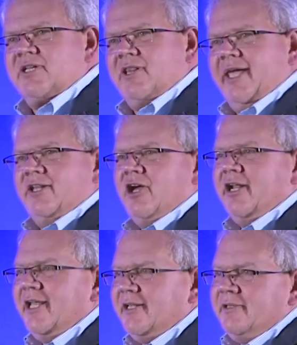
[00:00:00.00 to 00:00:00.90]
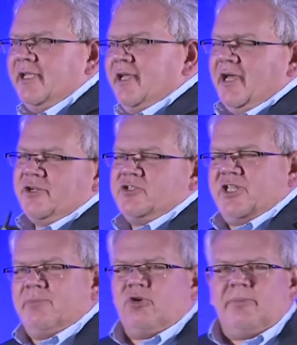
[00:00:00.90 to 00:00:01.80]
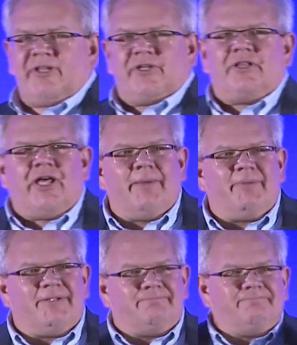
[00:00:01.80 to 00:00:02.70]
going to land on it, understand more about the climate,